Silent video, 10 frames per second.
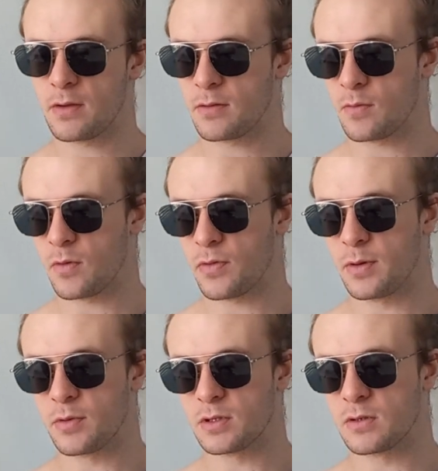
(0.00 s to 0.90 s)

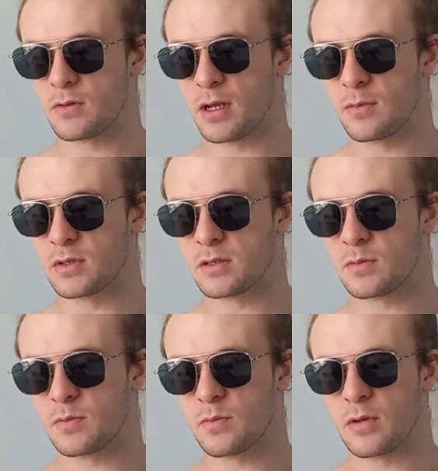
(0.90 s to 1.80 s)
3.2 grams
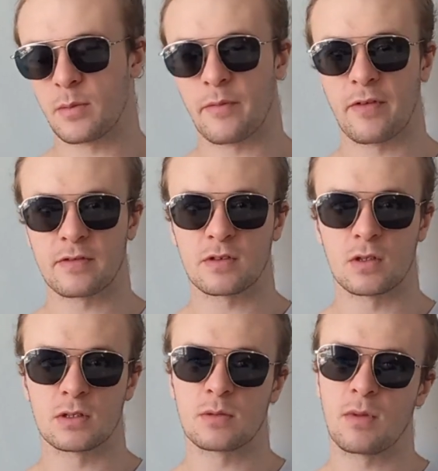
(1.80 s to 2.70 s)
minimum effective
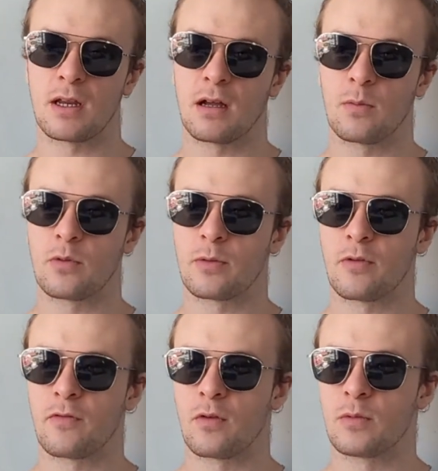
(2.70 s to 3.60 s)
dose might help with
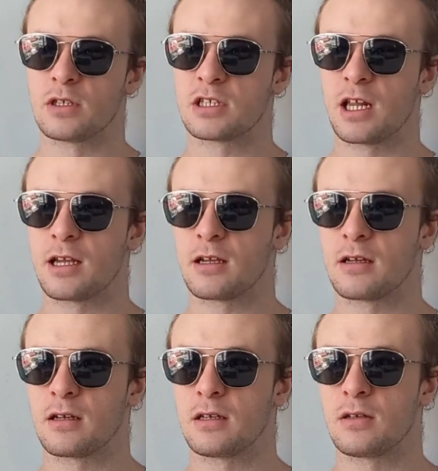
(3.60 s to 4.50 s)
performance, like
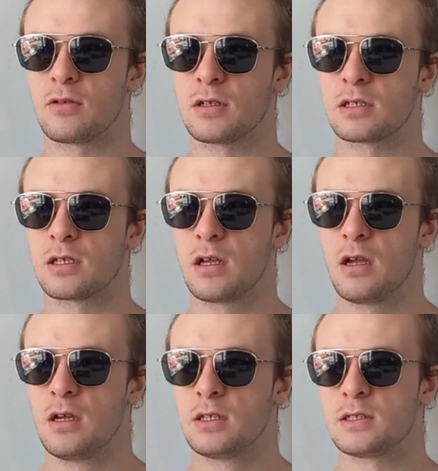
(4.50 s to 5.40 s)
endurance,
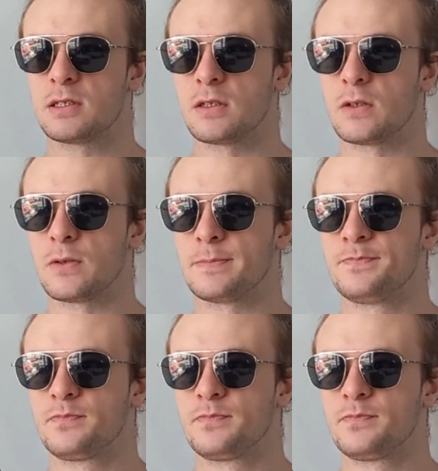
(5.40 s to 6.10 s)
so